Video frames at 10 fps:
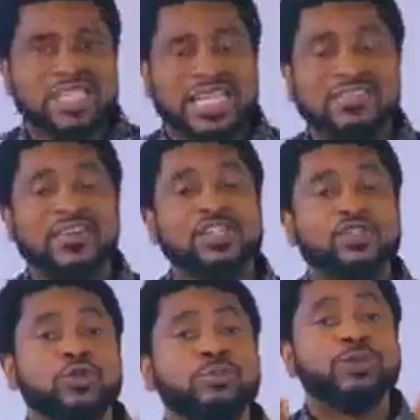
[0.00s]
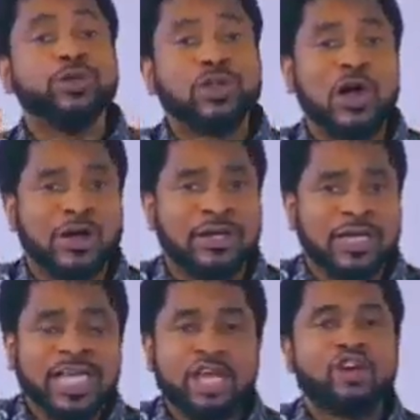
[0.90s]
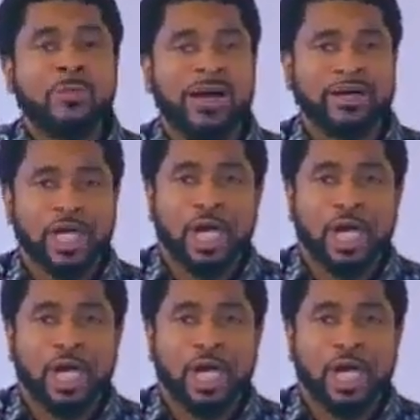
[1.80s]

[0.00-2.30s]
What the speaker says: that's the foundation you build on in your marriage.